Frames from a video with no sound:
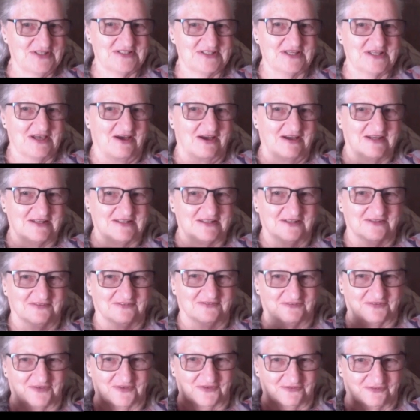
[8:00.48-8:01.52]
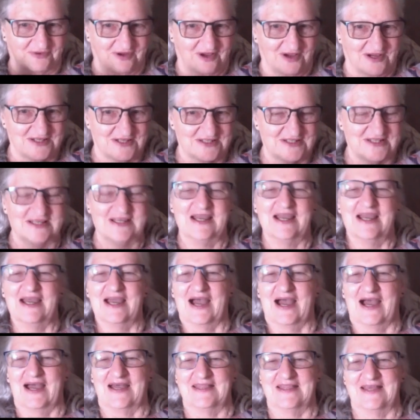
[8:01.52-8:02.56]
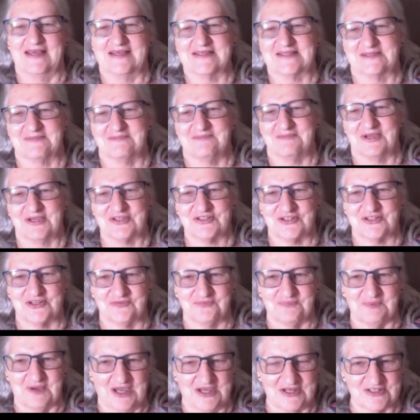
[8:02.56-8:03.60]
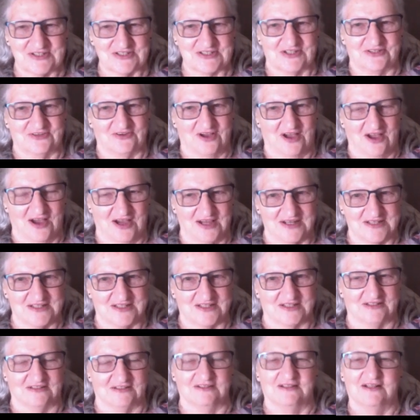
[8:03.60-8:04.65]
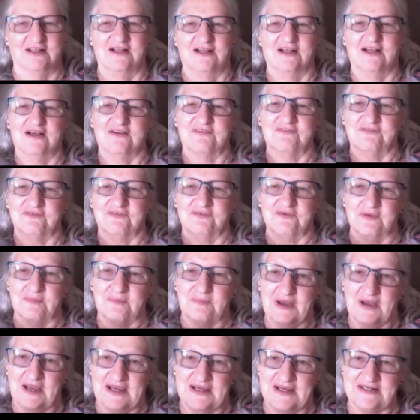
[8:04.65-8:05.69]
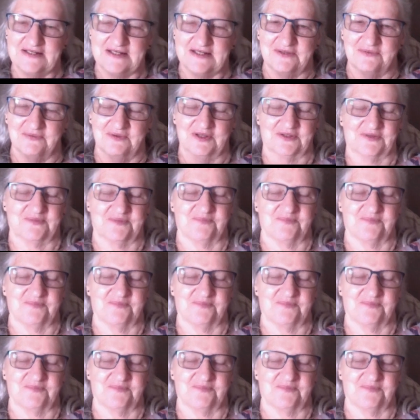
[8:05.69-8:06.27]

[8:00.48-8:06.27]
ideal for writing, and there's a mixture of pages that are ideal for painting with.